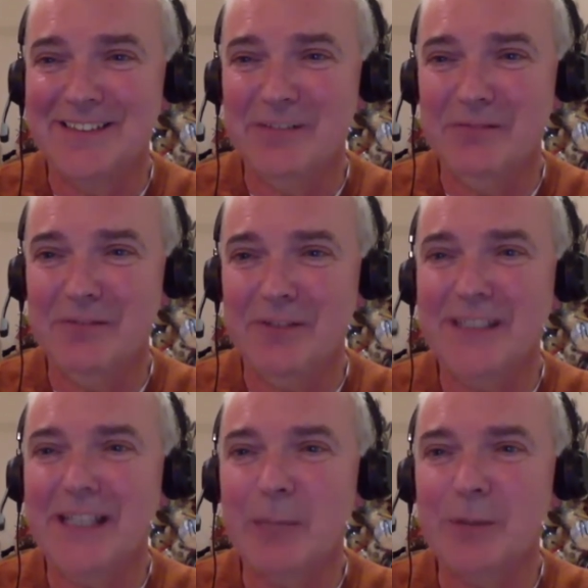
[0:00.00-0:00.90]
Very
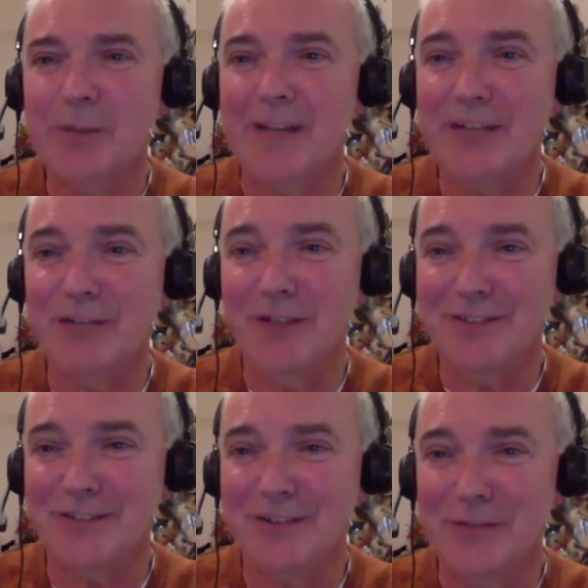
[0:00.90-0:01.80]
elaborate
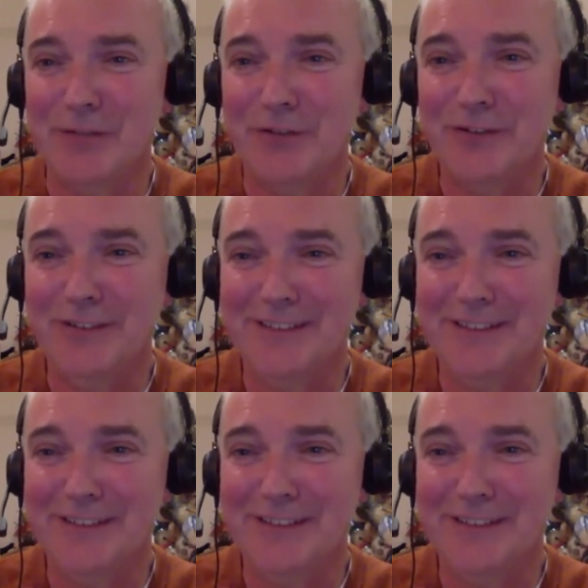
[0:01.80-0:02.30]
headdress on the Virgin.